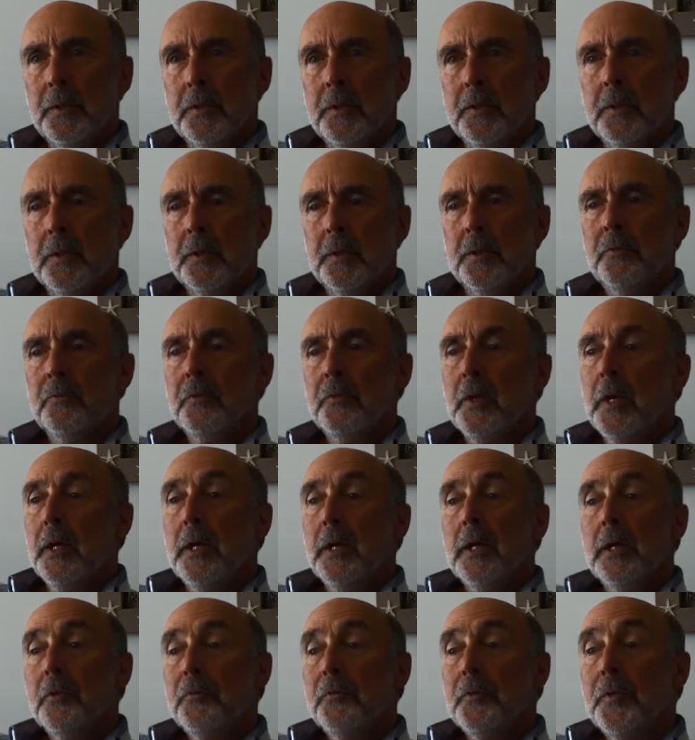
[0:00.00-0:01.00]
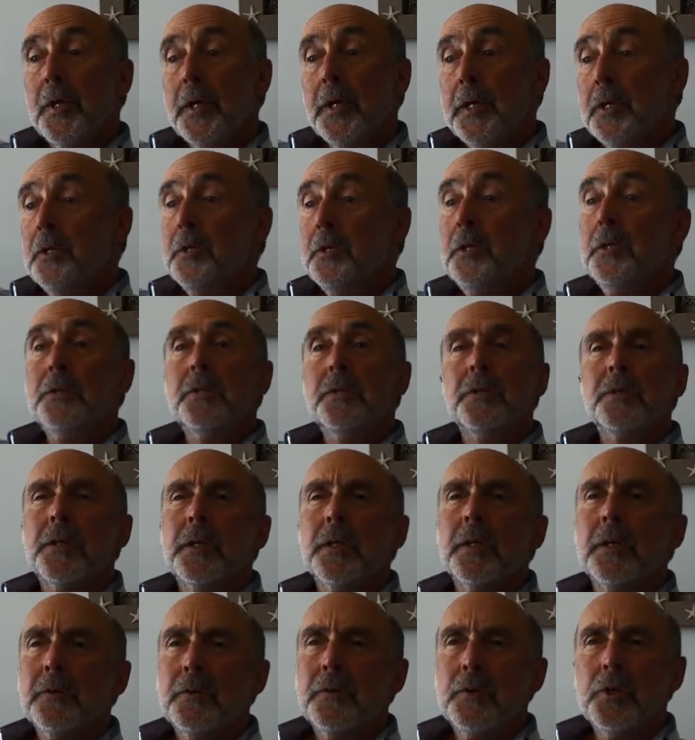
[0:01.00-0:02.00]
And, and if, if they need to
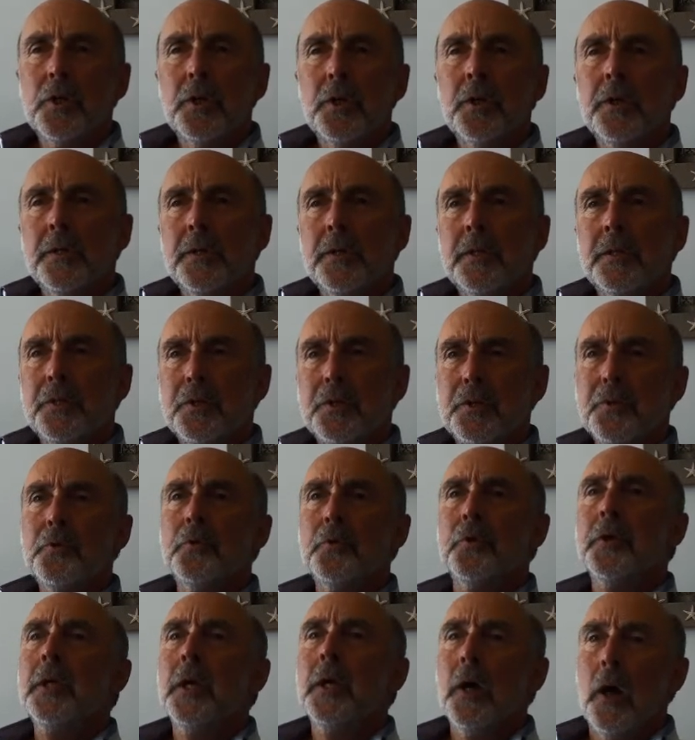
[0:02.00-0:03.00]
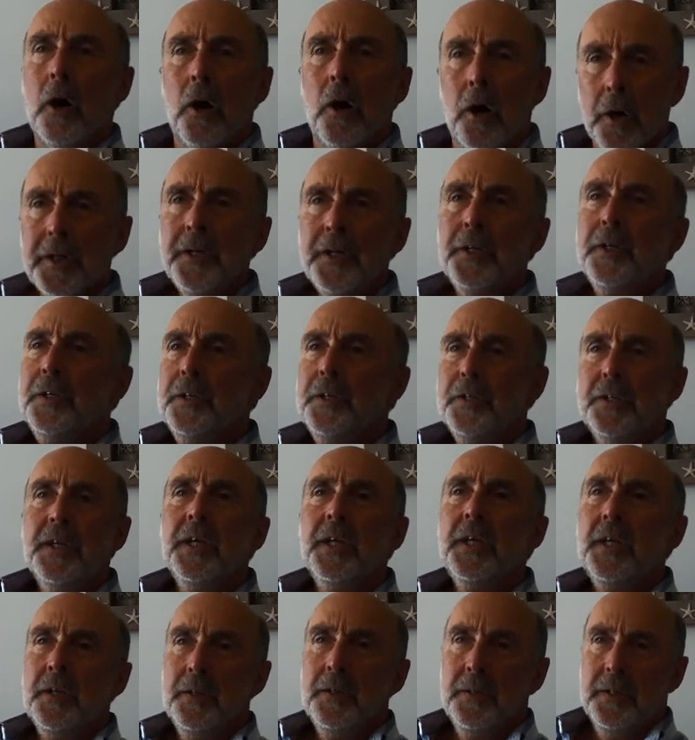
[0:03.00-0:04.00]
tell and share that story, I need to
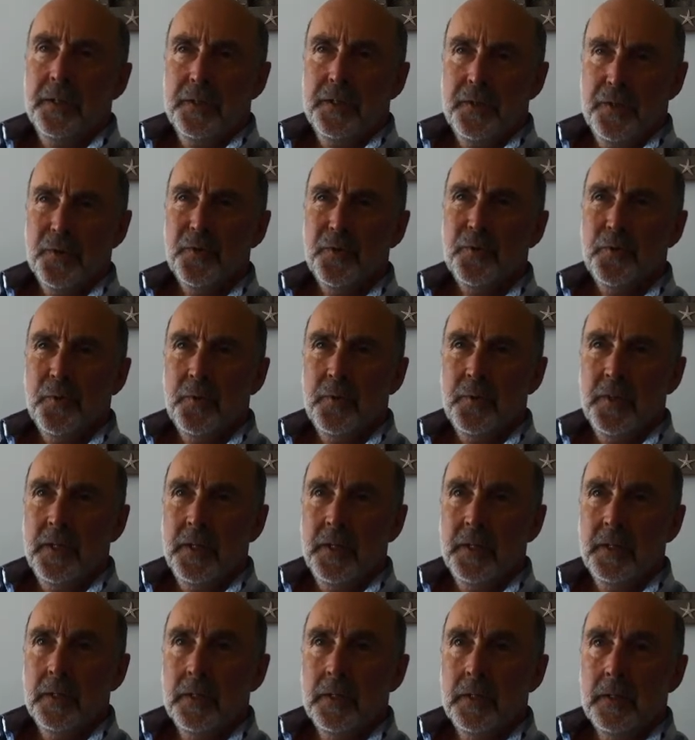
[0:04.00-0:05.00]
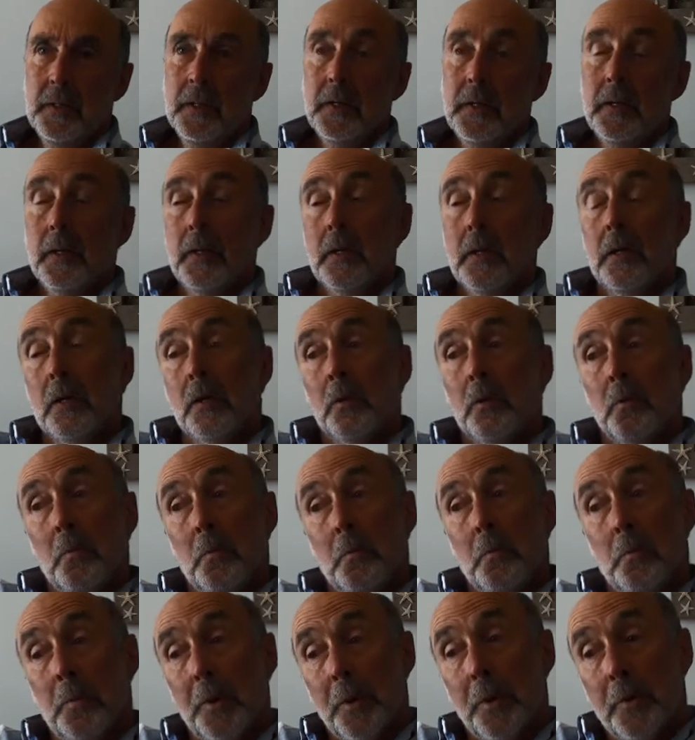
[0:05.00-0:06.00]
hear that story. Yeah.
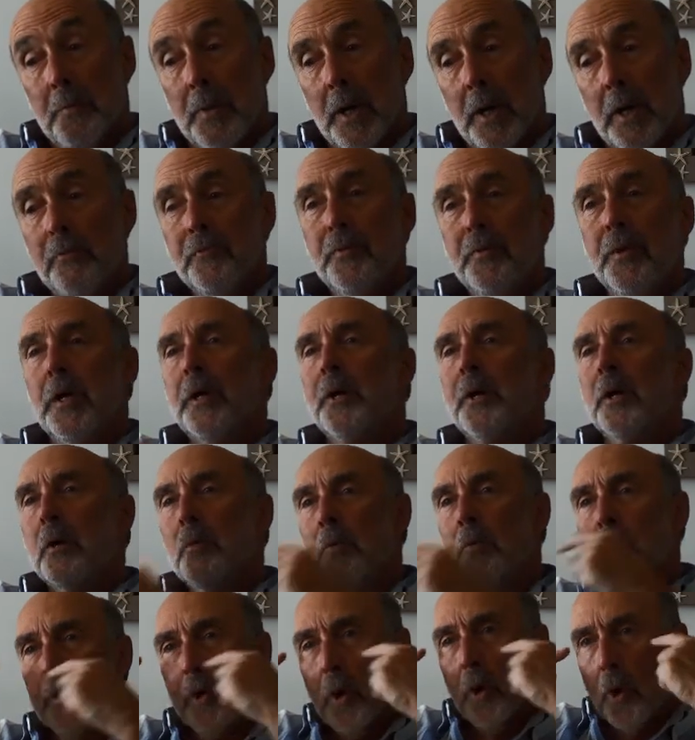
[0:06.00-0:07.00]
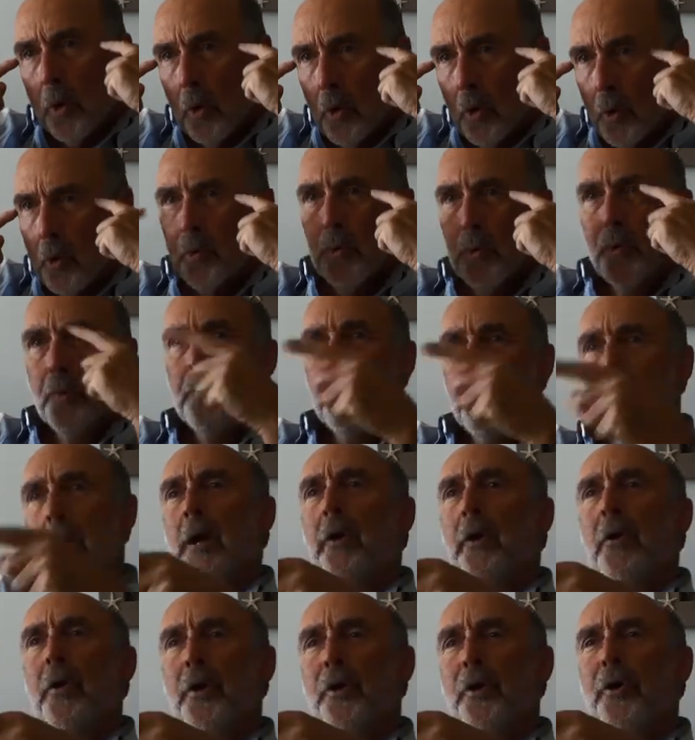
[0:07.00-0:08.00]
But above that, I want to hold the
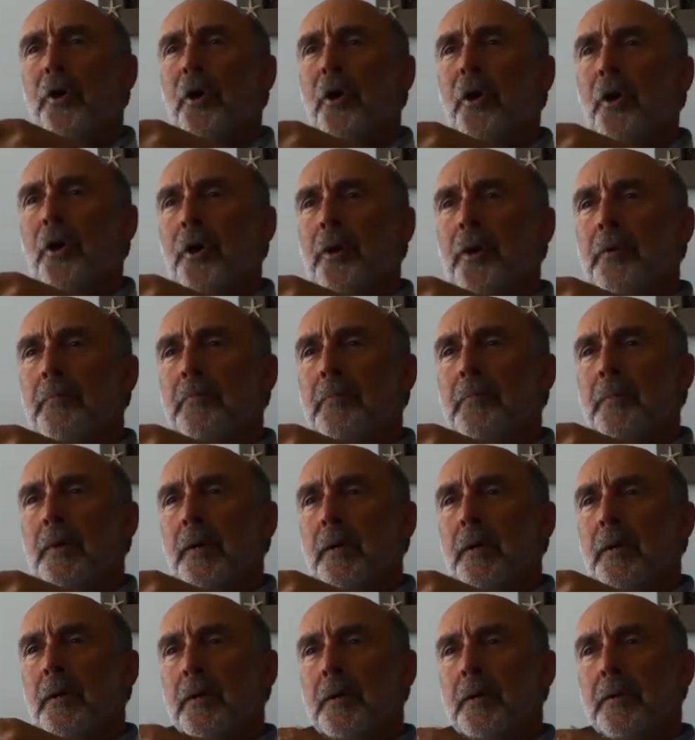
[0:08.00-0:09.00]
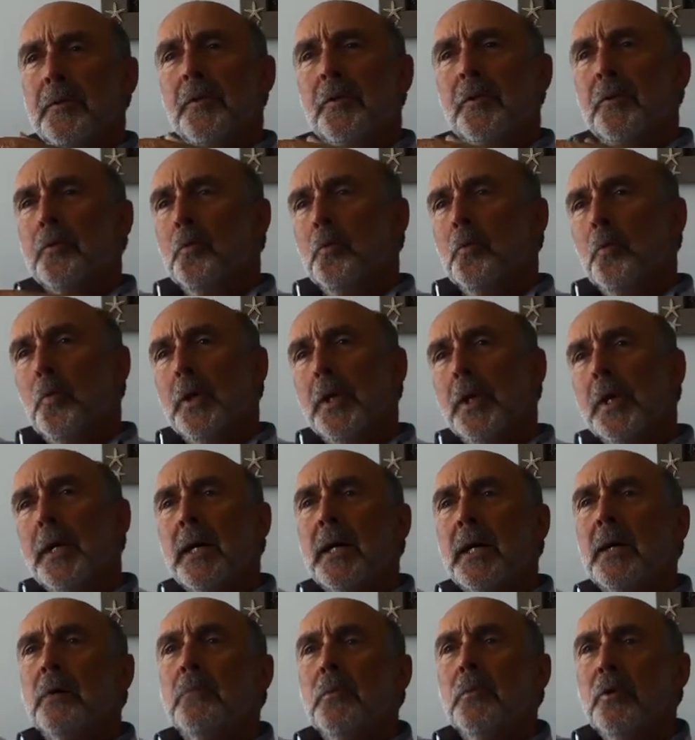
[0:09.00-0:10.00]
paradigm that we
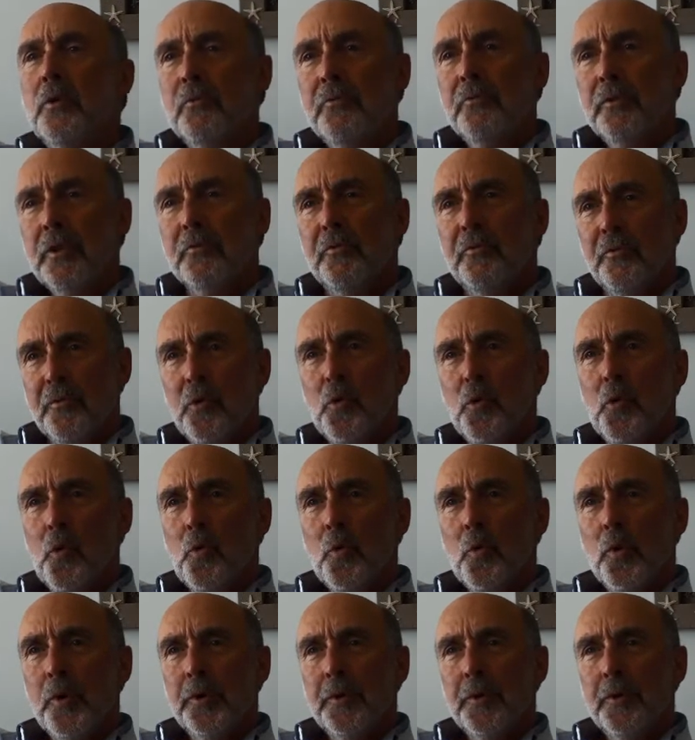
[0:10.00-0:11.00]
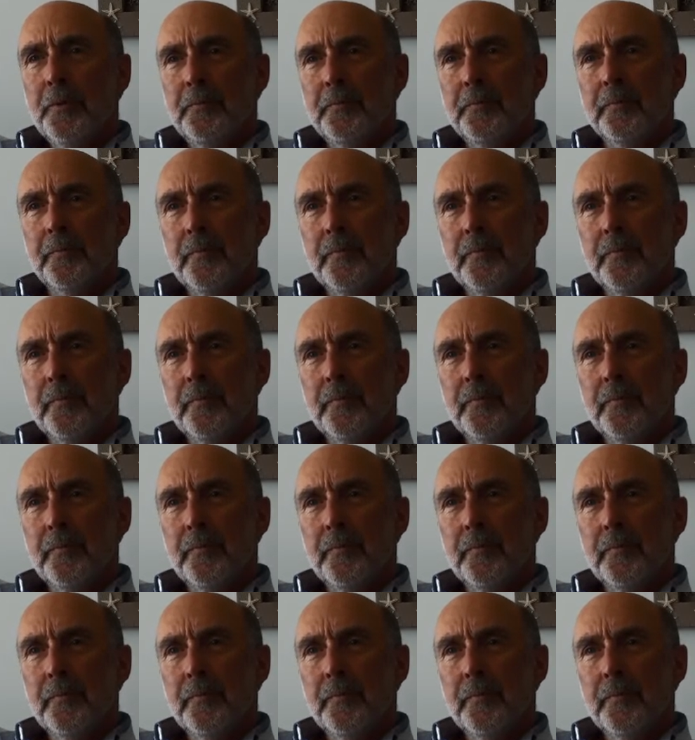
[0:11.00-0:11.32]
are moving forward,